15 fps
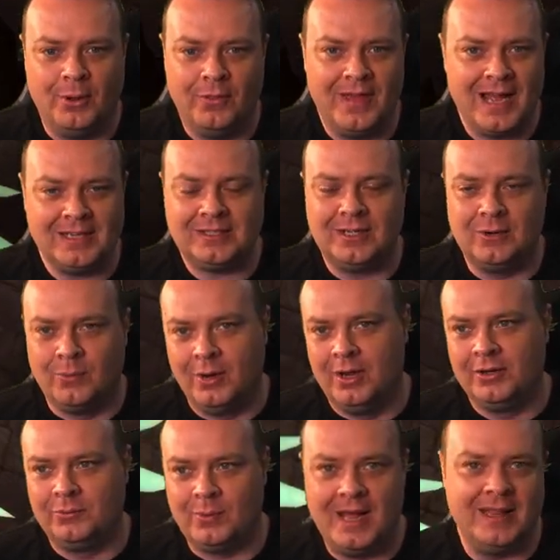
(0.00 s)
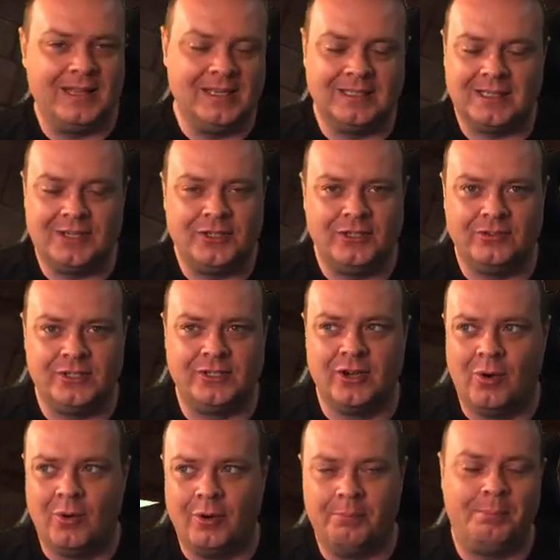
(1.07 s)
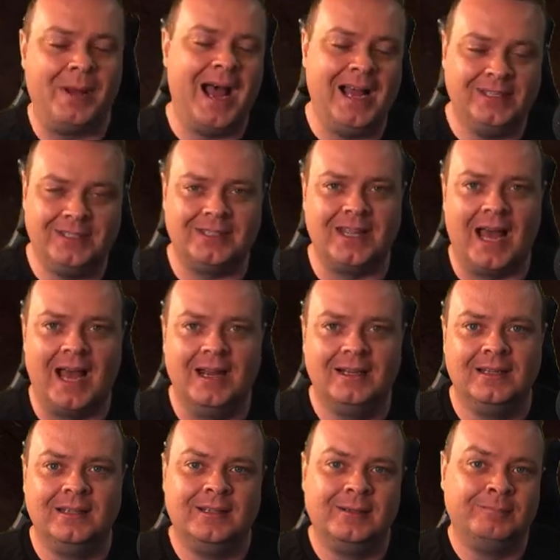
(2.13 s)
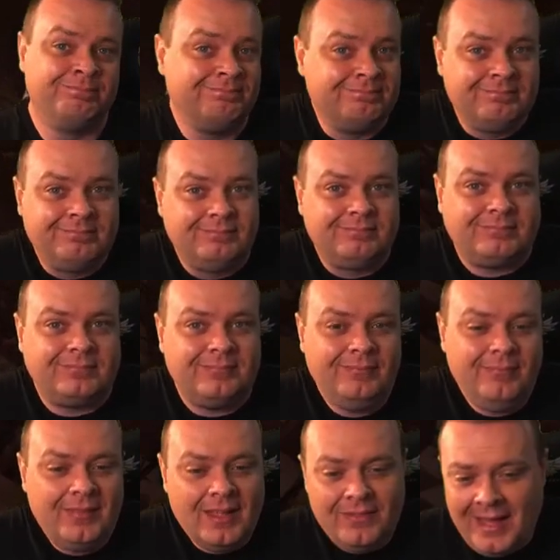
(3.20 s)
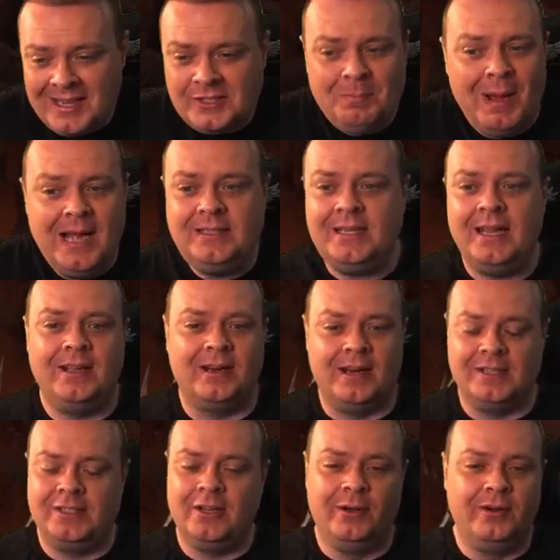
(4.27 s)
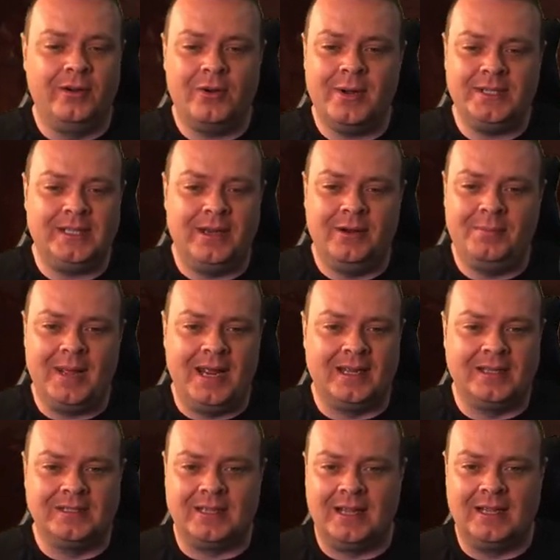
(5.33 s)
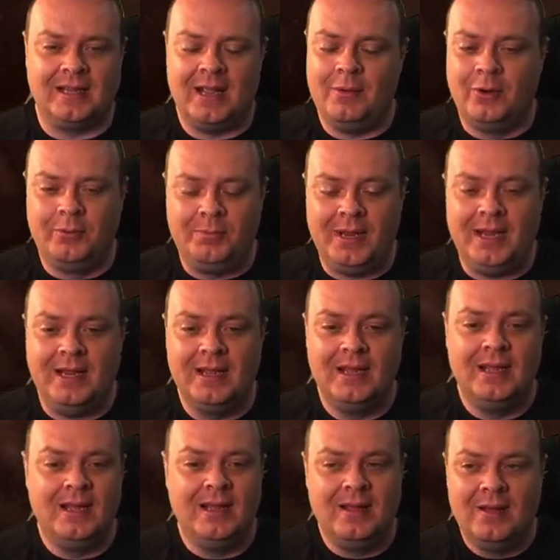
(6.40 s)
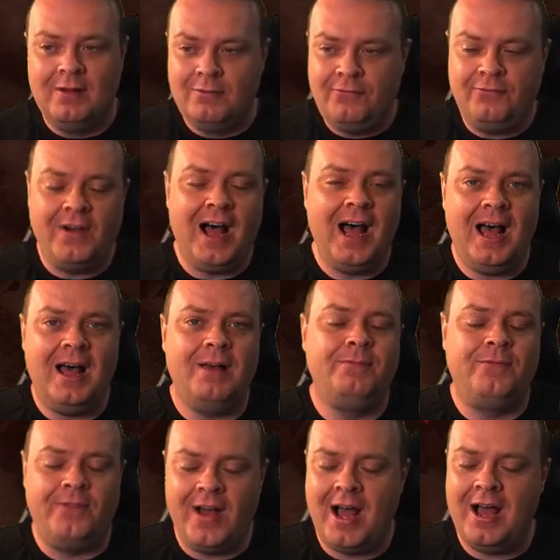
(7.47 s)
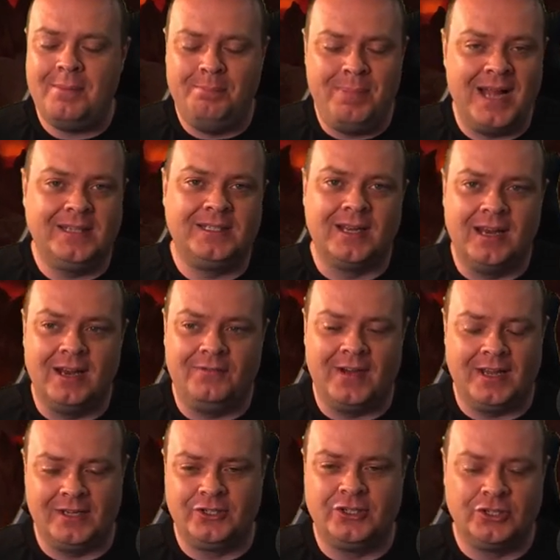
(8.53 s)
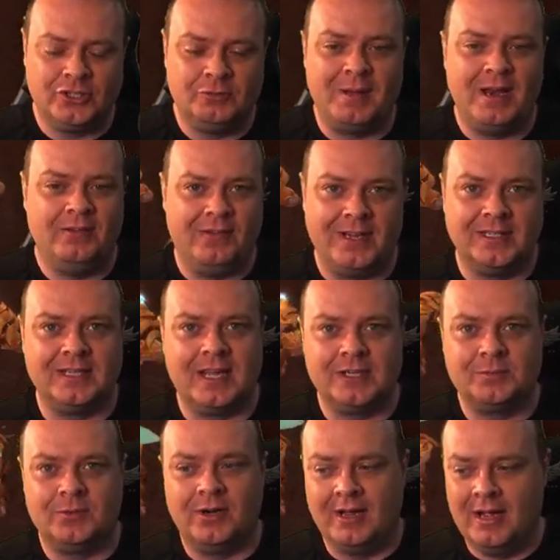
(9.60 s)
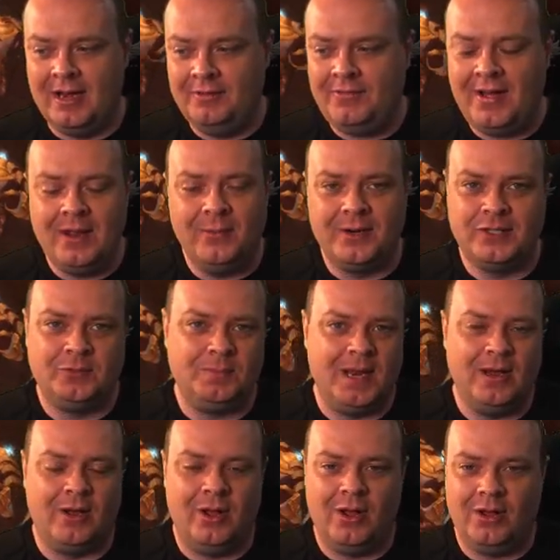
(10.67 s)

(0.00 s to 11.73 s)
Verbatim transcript: but that's in a world where these legendaries go up past that. That's my take on it. It's the only request I would make is like it would be far, far better if I could just spend Phantasma on it. And if I want to spend